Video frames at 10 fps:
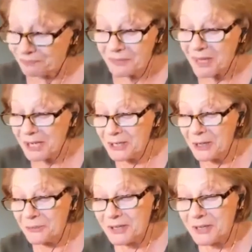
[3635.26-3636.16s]

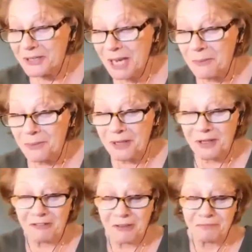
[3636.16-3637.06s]
with her network
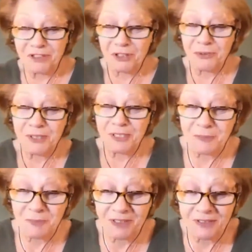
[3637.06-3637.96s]
or her producers,
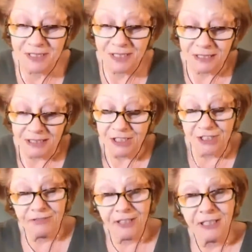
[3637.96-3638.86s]
because she
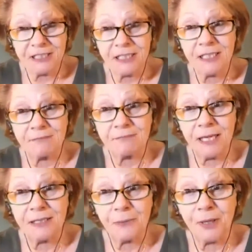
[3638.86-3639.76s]
really did
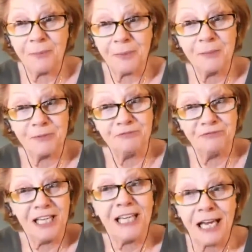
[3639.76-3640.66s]
make the white people
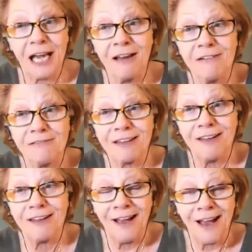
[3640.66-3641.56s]
really angry.
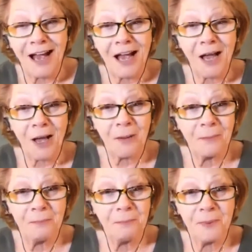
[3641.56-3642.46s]

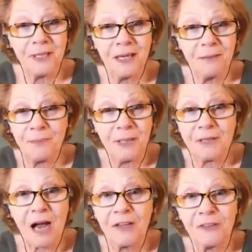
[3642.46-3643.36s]
But
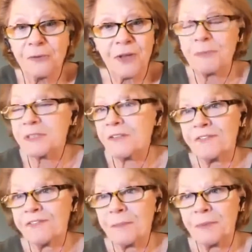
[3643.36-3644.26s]
I thought that was a
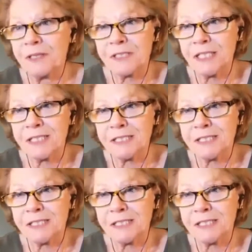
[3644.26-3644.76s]
fabulous thing to do.